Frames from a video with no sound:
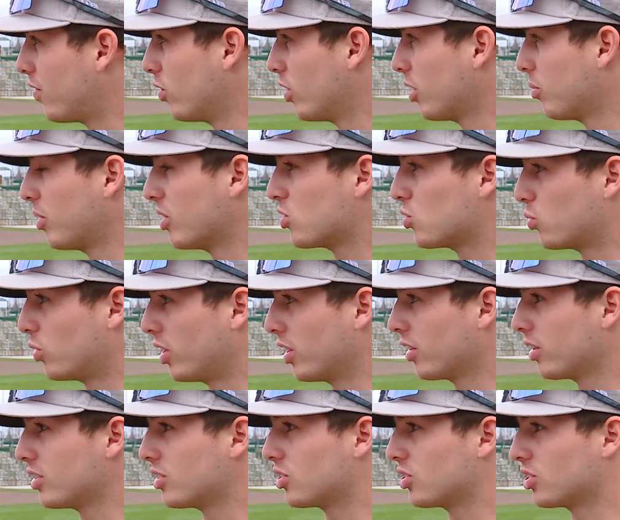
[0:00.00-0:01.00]
feel like my
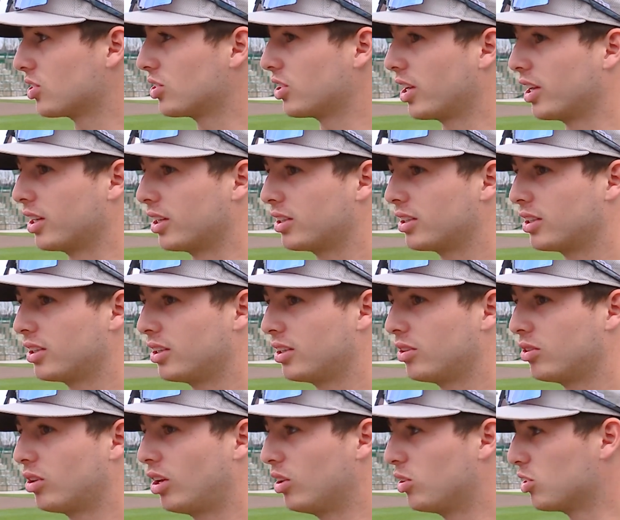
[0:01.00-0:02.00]
strength is just like
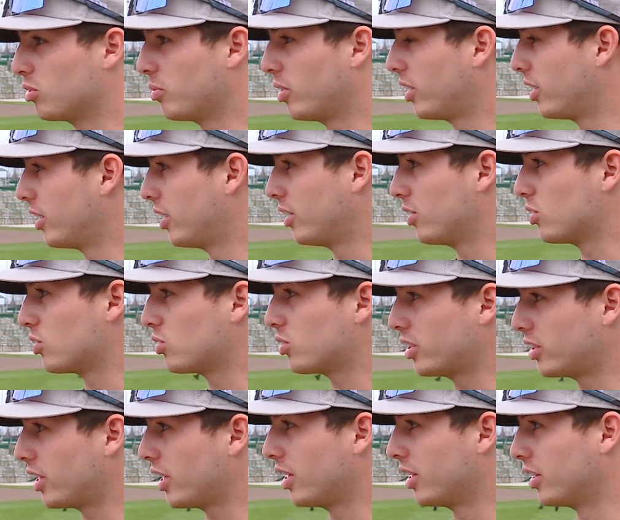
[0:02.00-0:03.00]
not losing my head, just
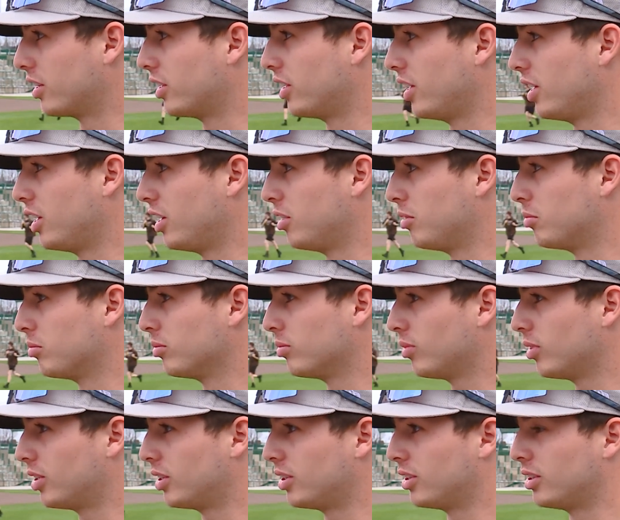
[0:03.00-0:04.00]
staying in the game.
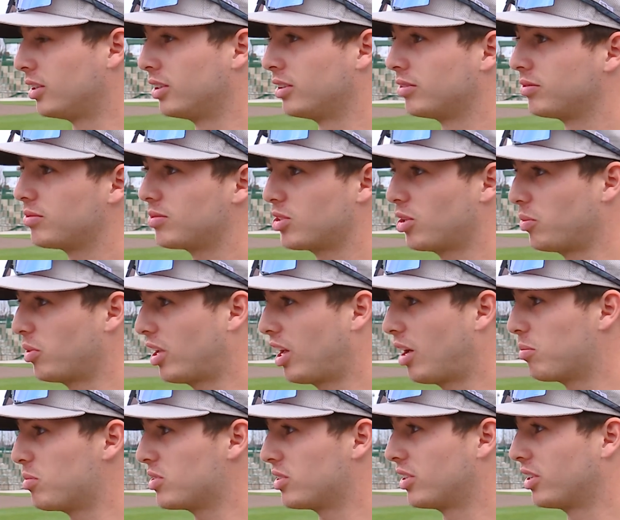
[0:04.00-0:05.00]
Something
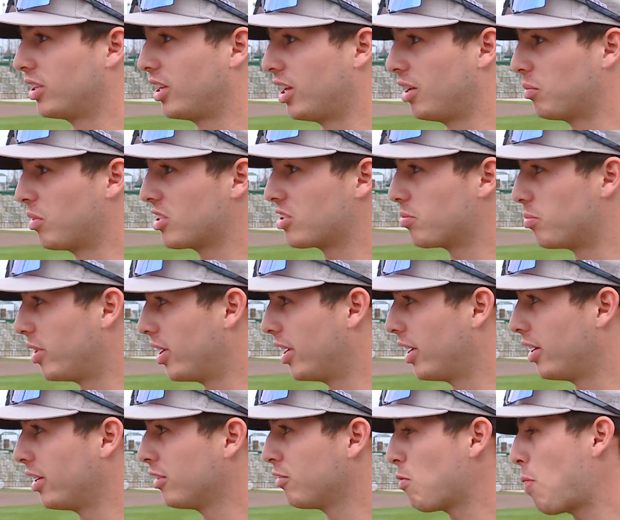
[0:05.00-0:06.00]
happens in the game that's
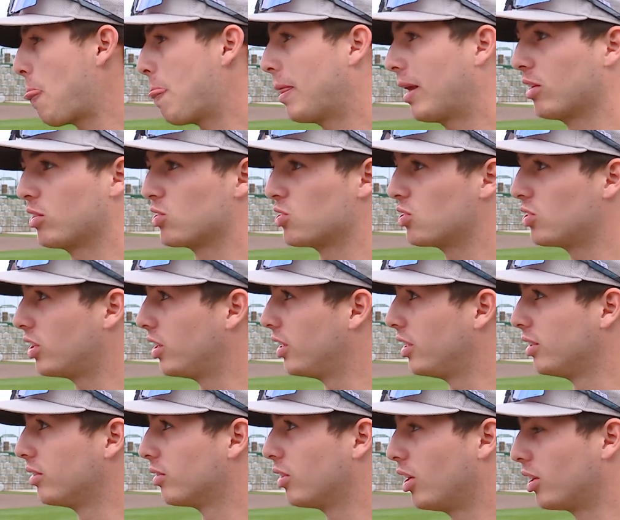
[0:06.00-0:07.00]
bad, I can just
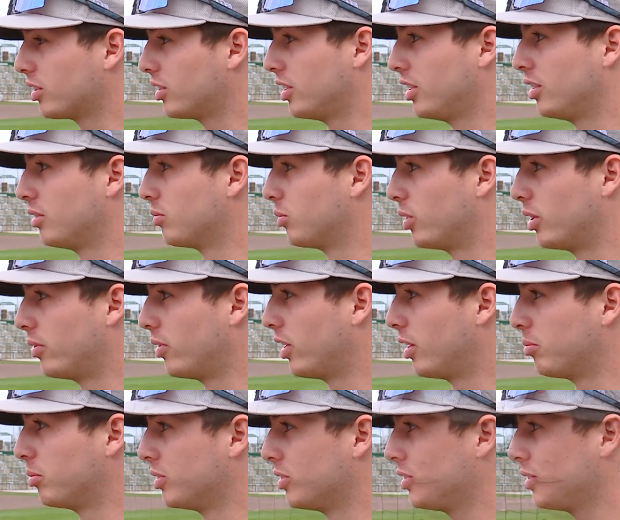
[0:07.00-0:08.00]
stay locked in, whatever
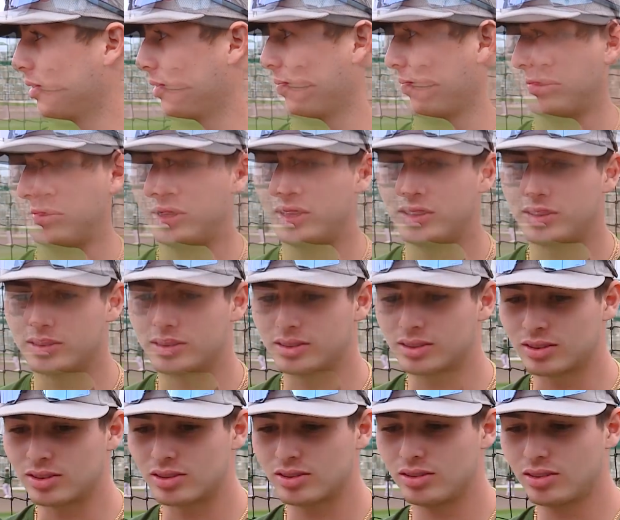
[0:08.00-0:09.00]
happens. I
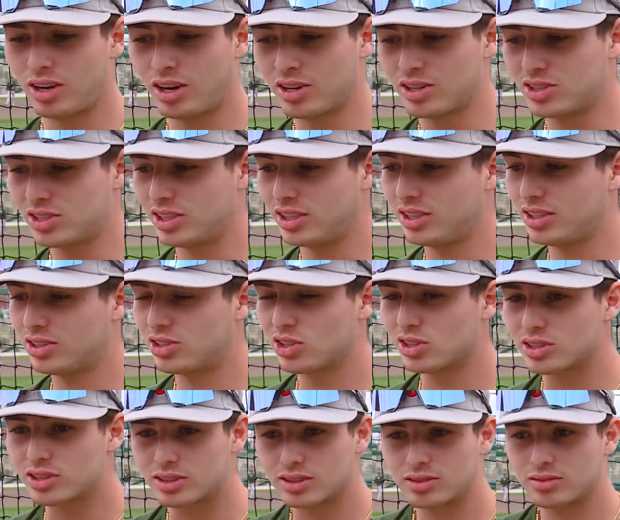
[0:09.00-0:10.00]
mean, honestly,
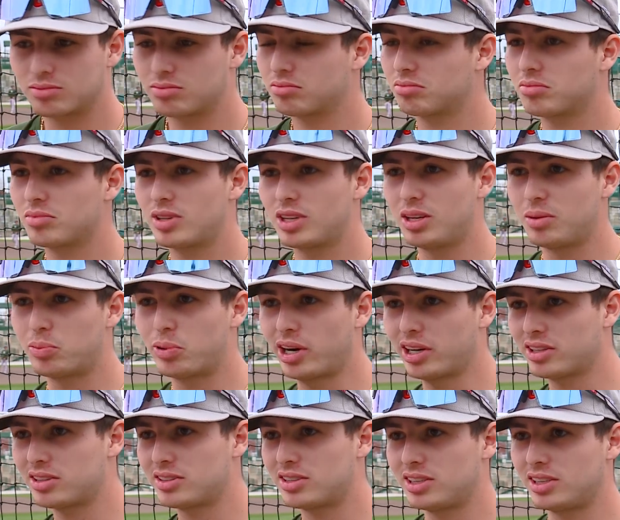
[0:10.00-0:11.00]
just keep
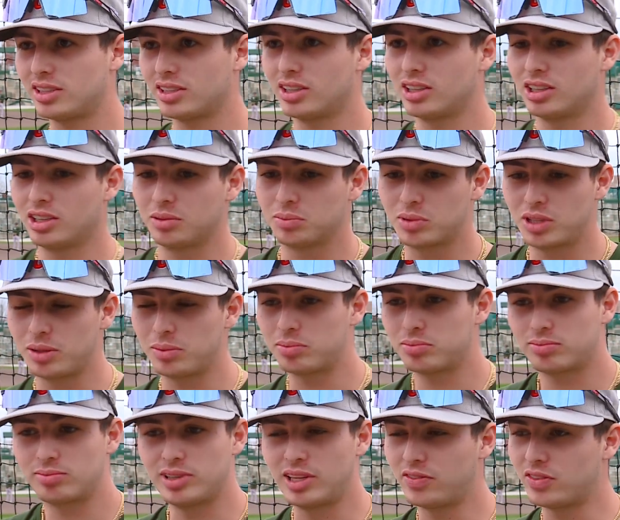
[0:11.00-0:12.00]
practicing, keep
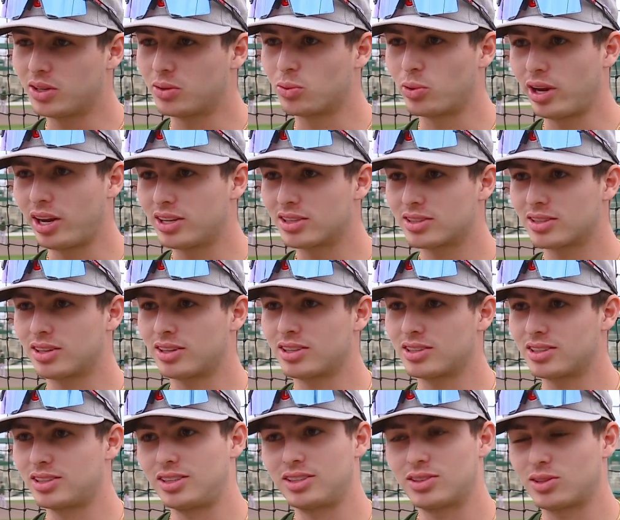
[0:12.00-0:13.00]
lifting weights,
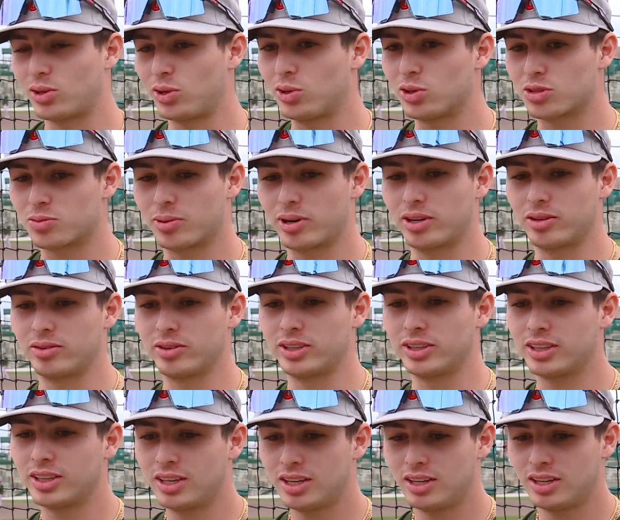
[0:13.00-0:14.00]
honestly, it's a huge part of
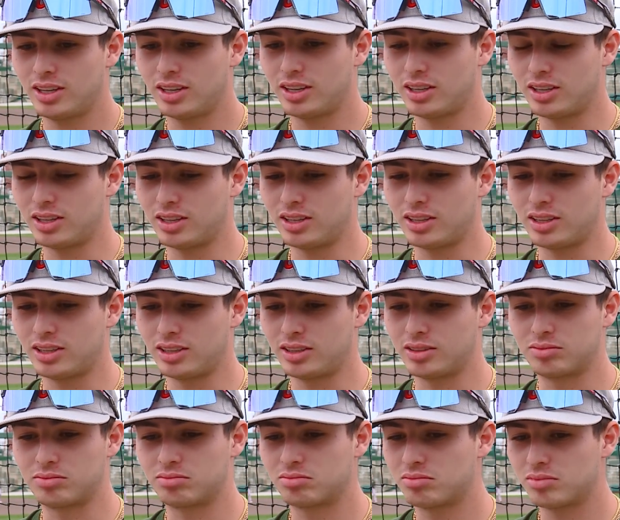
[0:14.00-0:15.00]

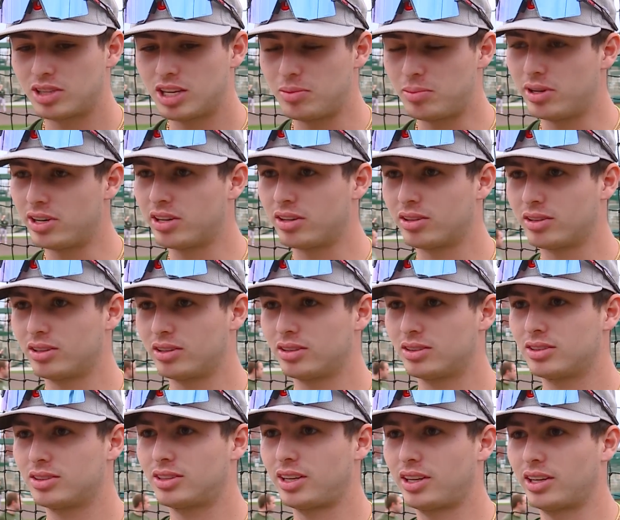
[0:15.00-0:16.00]
it. Keep eating
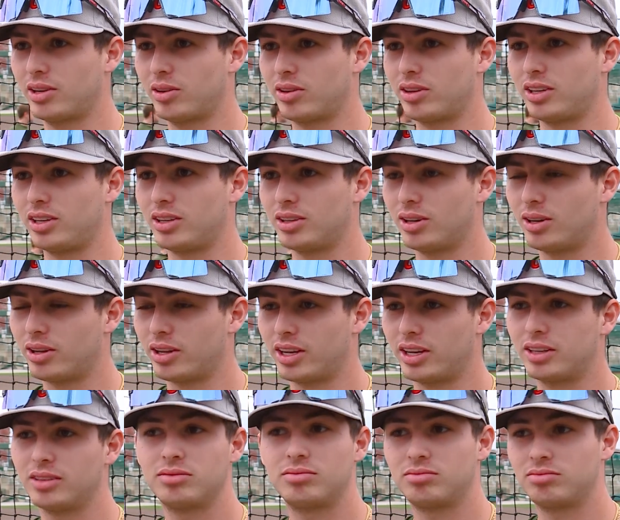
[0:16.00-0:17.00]
good, staying healthy, all
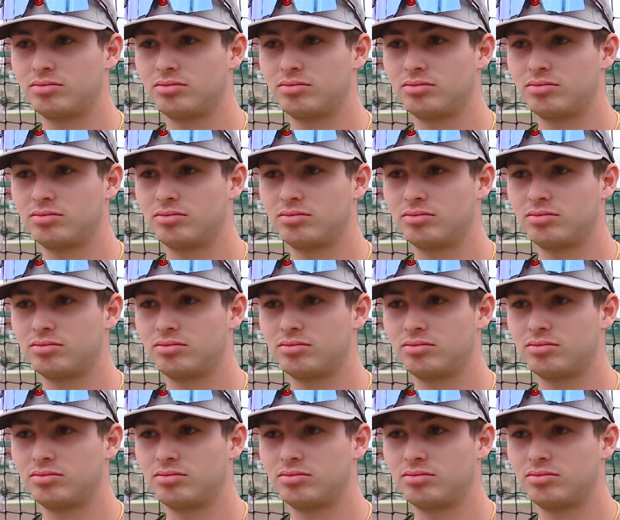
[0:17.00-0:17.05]
that.